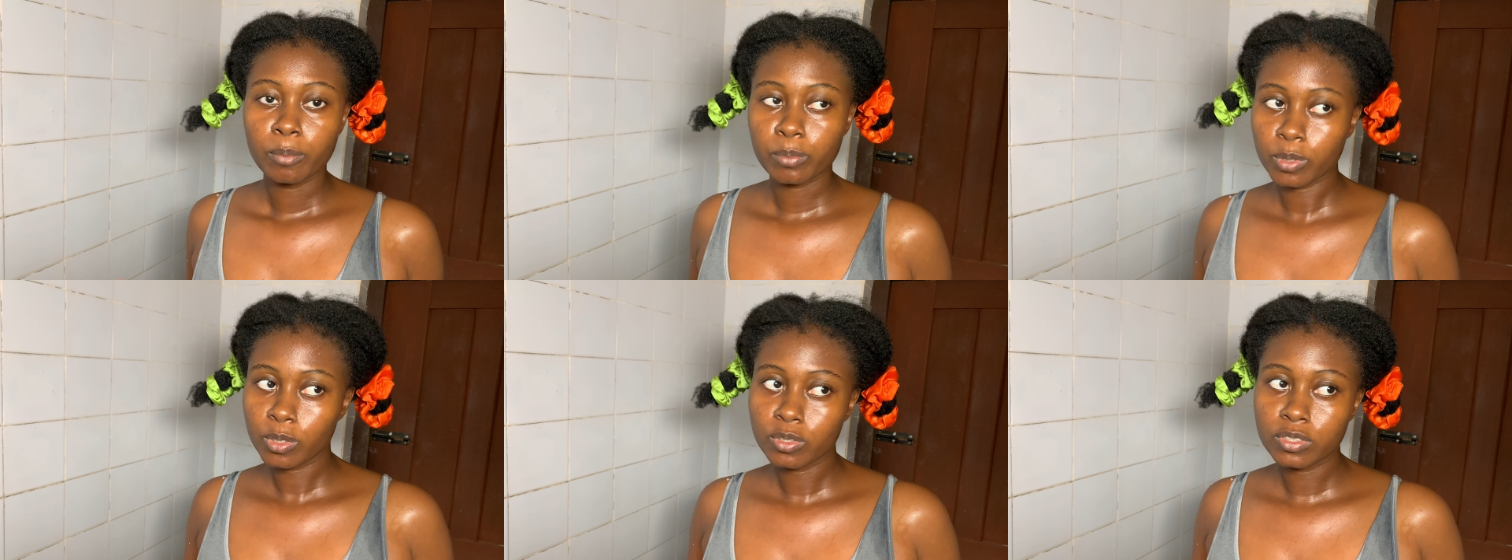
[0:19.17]

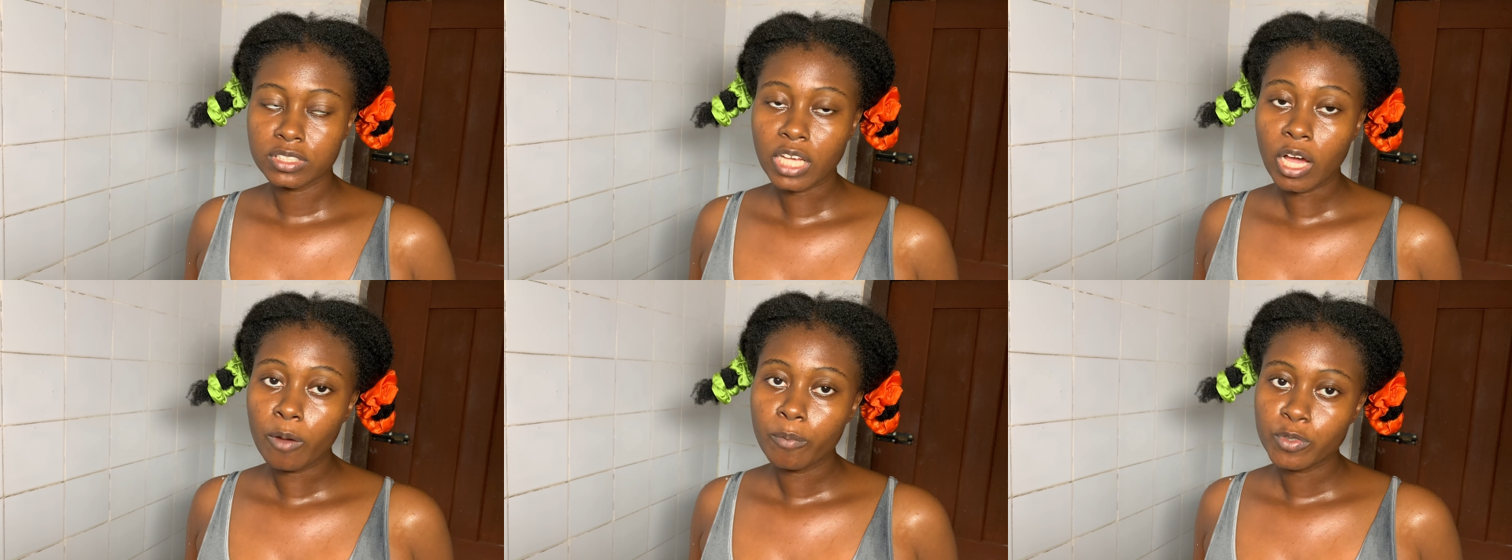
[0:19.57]
Plus
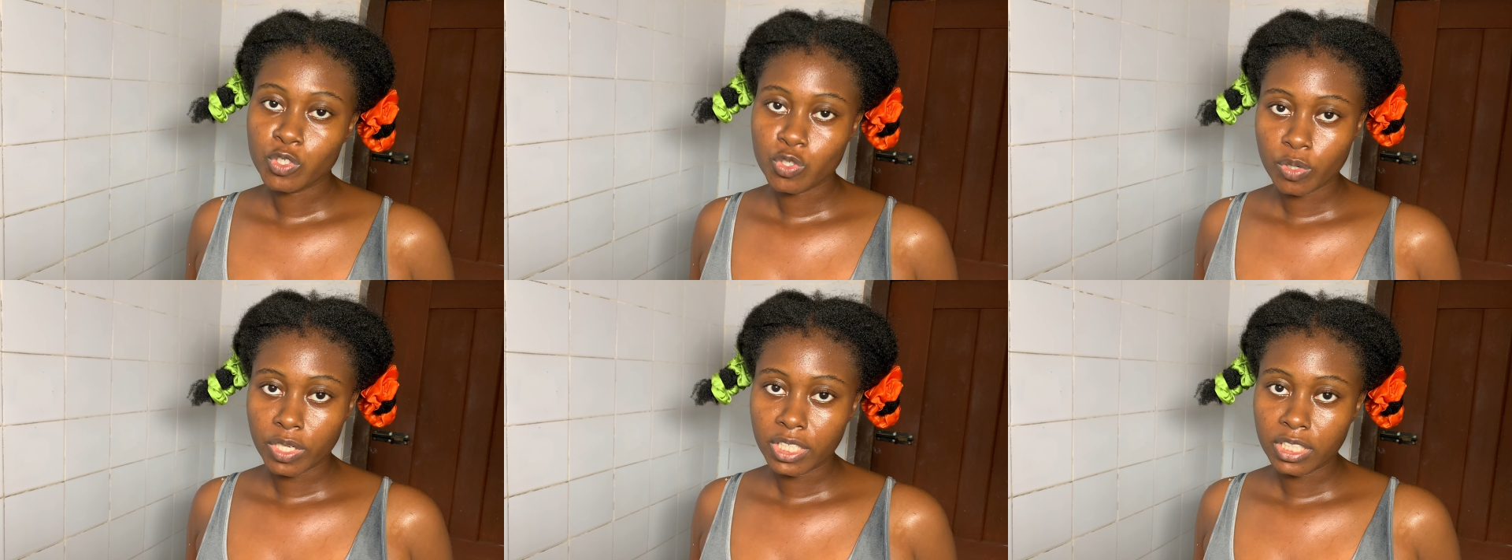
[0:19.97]
I'll be
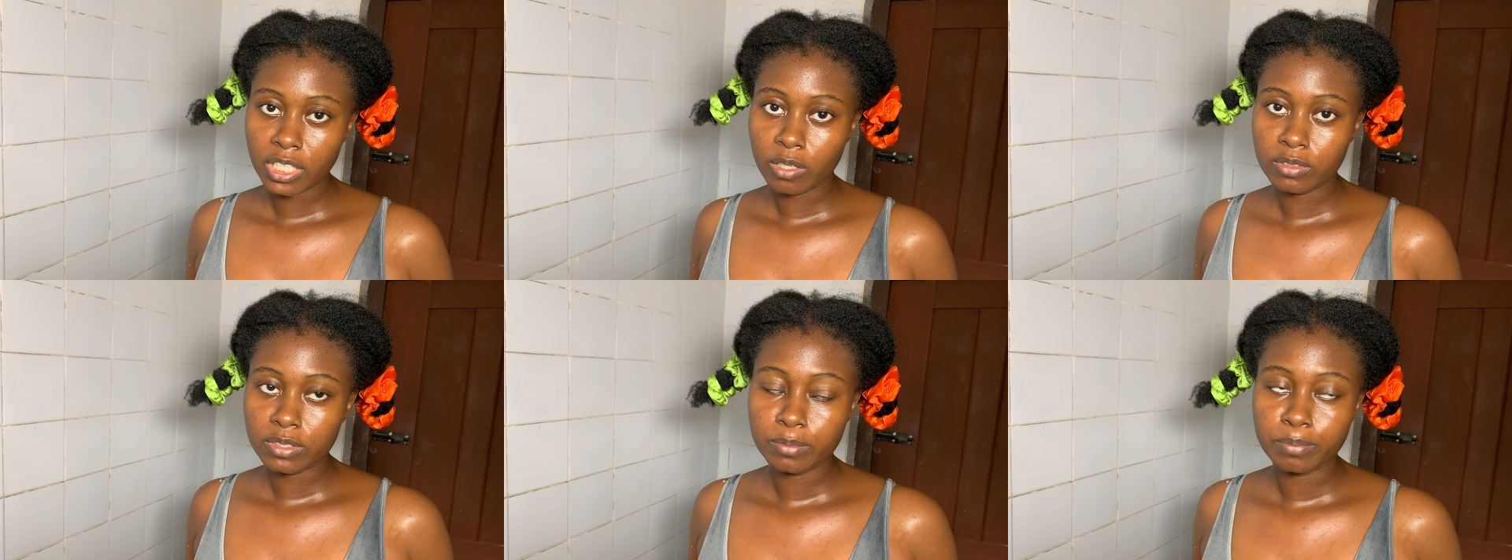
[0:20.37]
trying
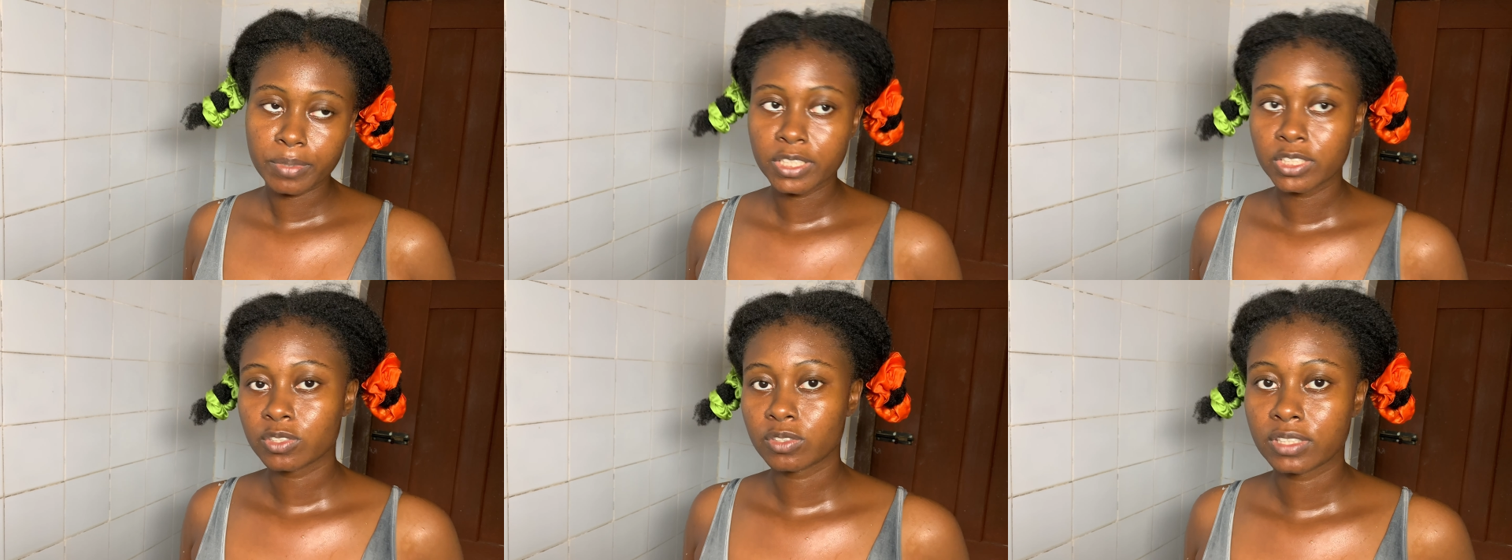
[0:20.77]
out the
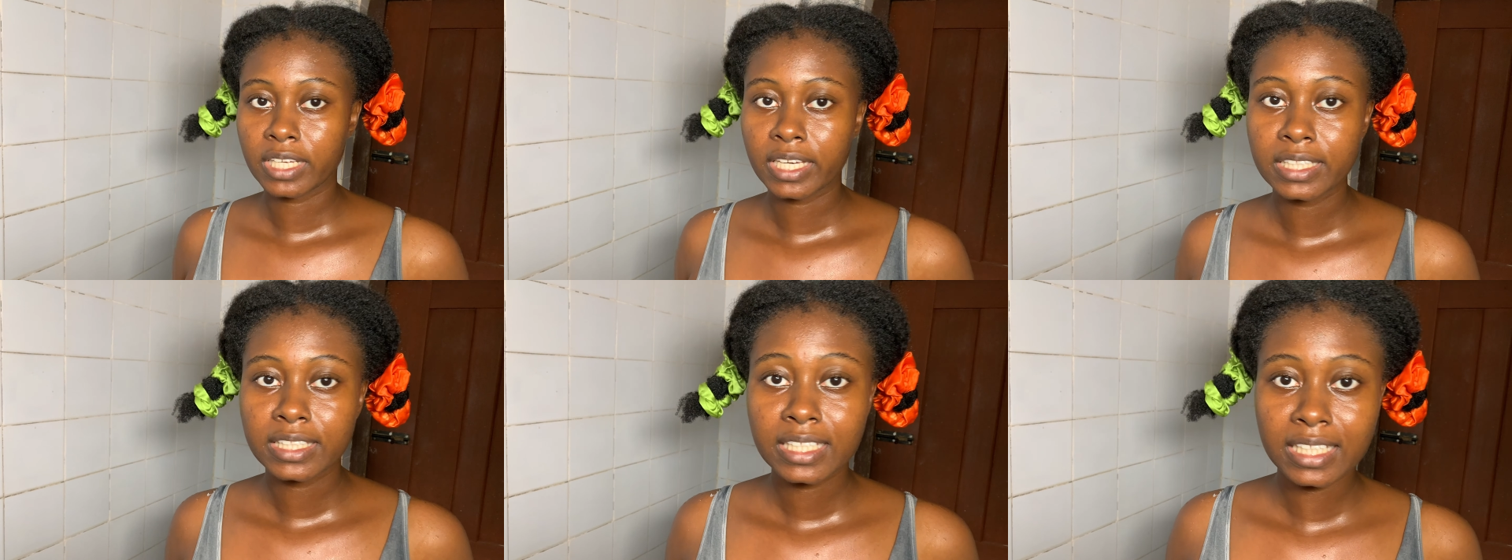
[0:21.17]

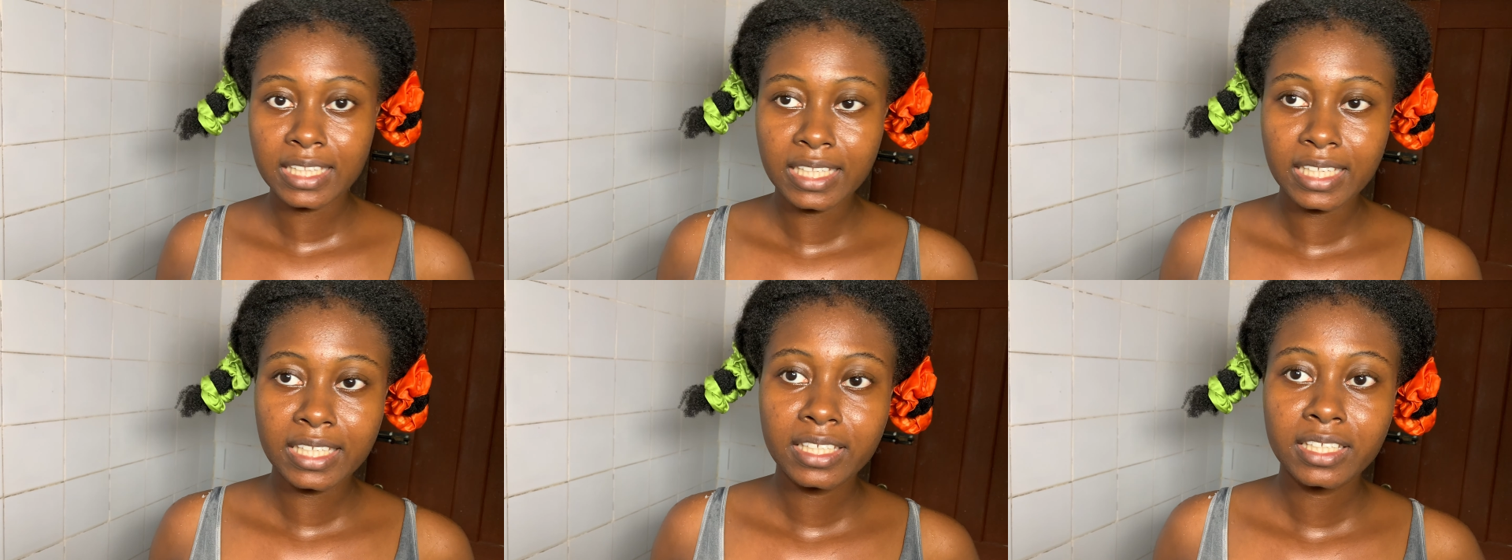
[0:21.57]
Bentonite
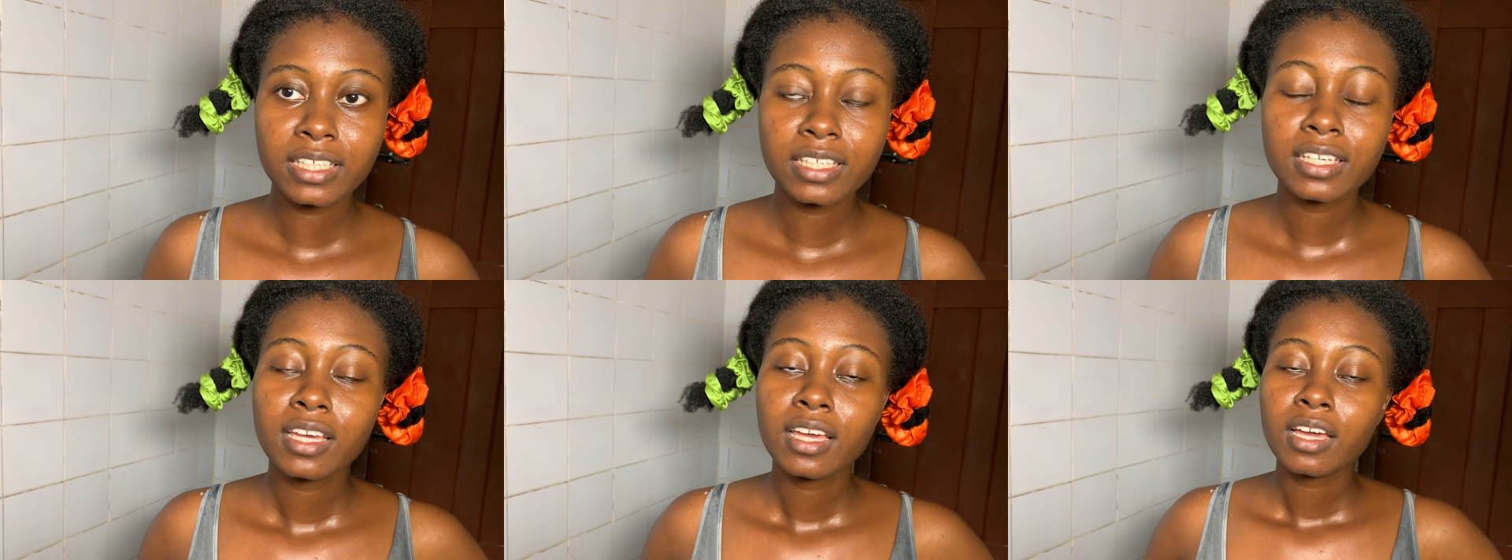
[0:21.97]

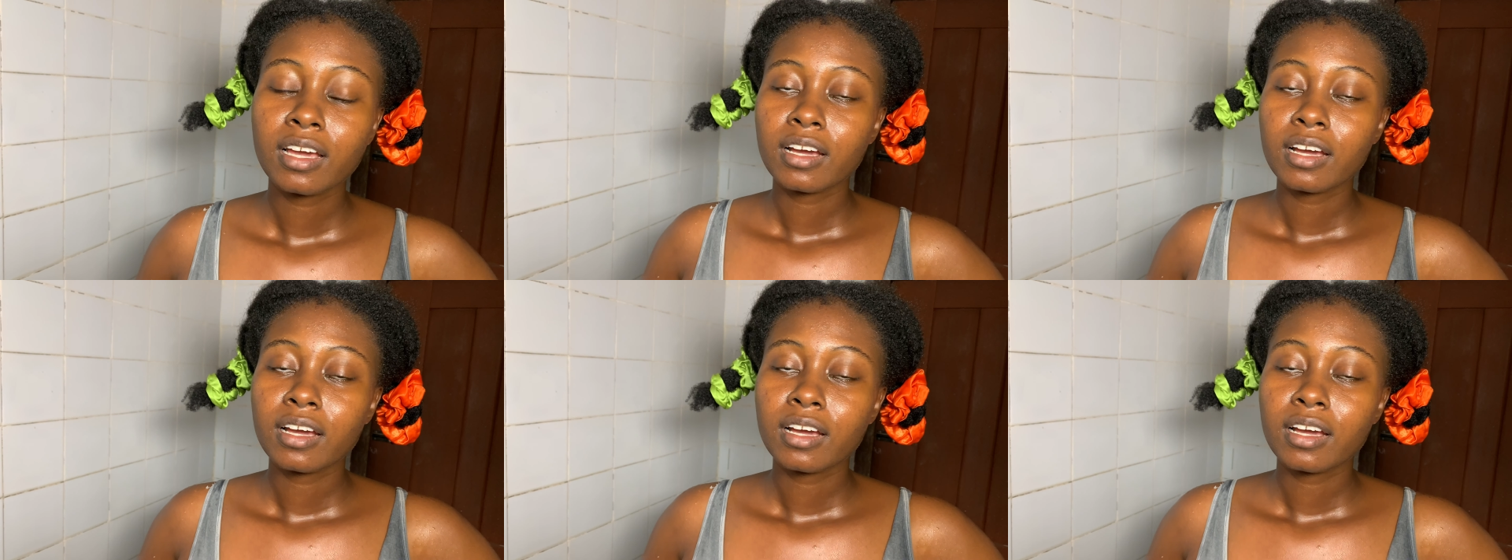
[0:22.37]
clay